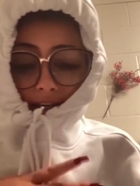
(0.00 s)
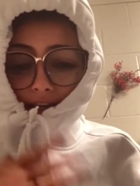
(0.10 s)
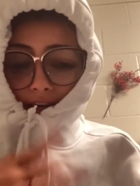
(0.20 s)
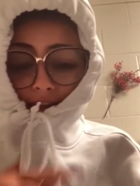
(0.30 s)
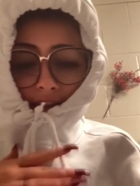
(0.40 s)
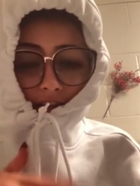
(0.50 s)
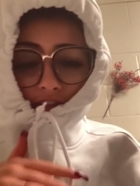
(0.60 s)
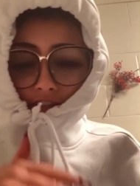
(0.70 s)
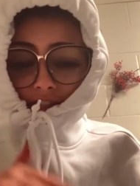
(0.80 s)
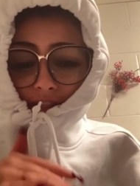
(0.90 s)
And then
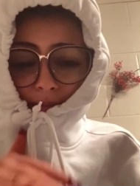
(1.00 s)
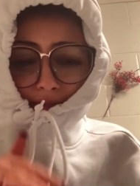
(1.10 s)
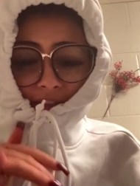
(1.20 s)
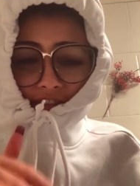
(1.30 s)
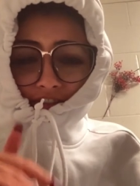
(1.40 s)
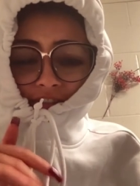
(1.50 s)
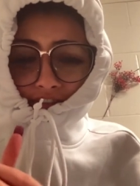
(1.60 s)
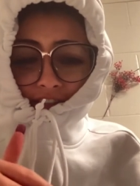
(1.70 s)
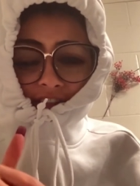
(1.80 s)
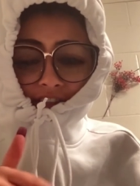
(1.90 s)
there's just a bunch of
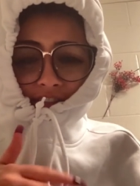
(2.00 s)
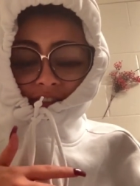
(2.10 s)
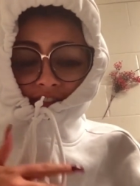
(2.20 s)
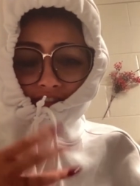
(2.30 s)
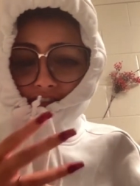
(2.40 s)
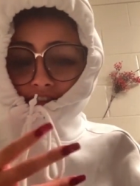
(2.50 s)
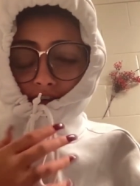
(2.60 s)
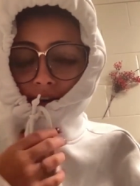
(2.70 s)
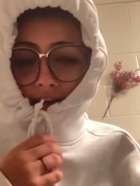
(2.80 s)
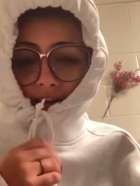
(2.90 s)
footage of us just
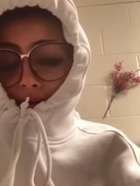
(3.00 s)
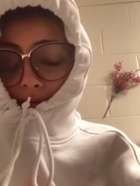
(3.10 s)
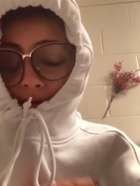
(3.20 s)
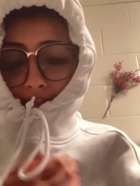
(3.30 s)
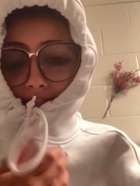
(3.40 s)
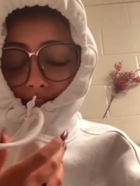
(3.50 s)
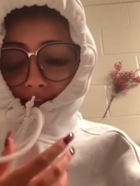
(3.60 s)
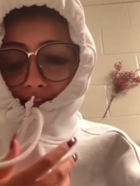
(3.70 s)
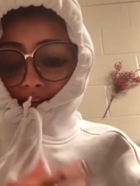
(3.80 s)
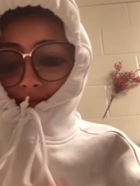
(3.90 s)
talking what it's
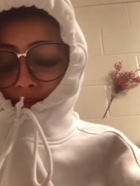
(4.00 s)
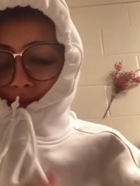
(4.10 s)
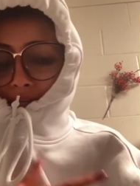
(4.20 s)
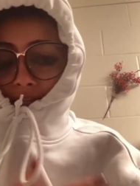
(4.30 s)
like for them to be on